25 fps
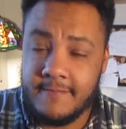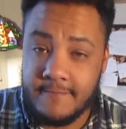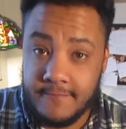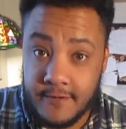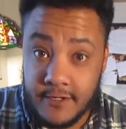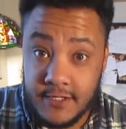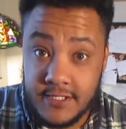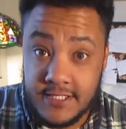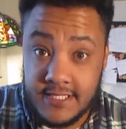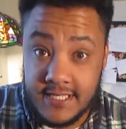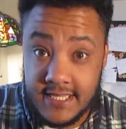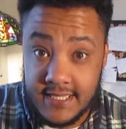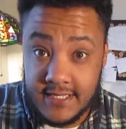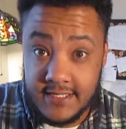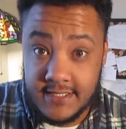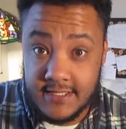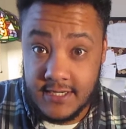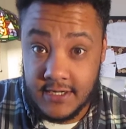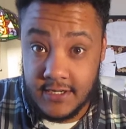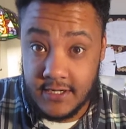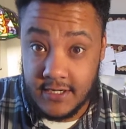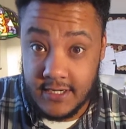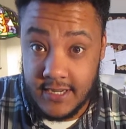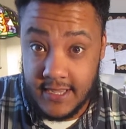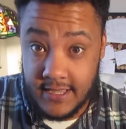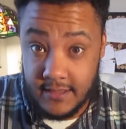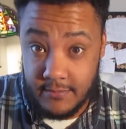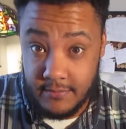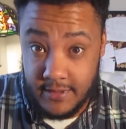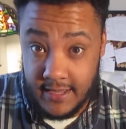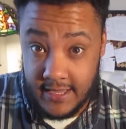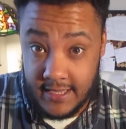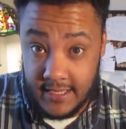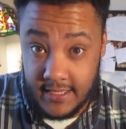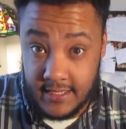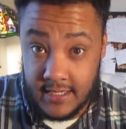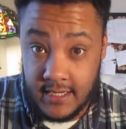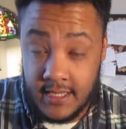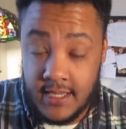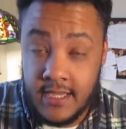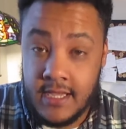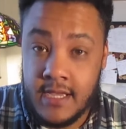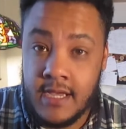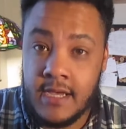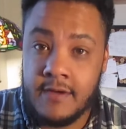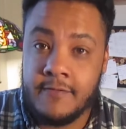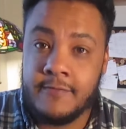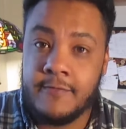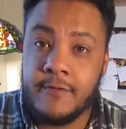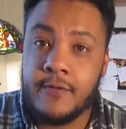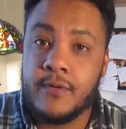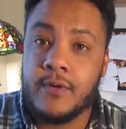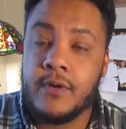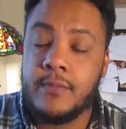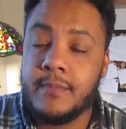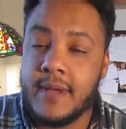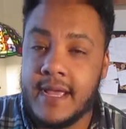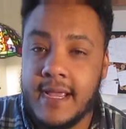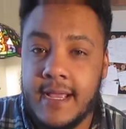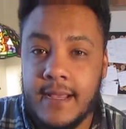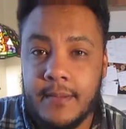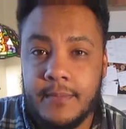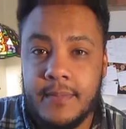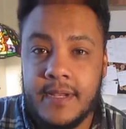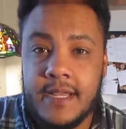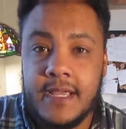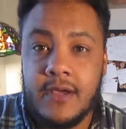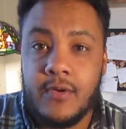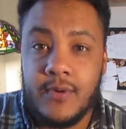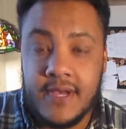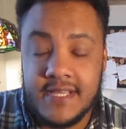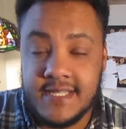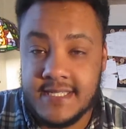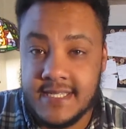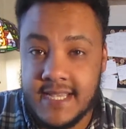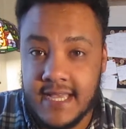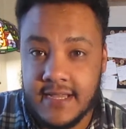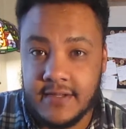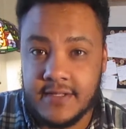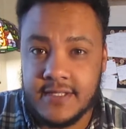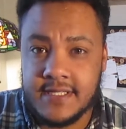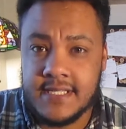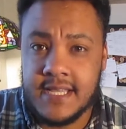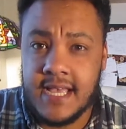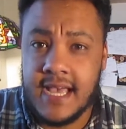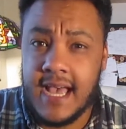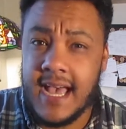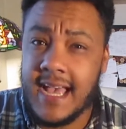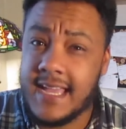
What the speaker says: first Kickstarter campaign for my company Quest Scouts.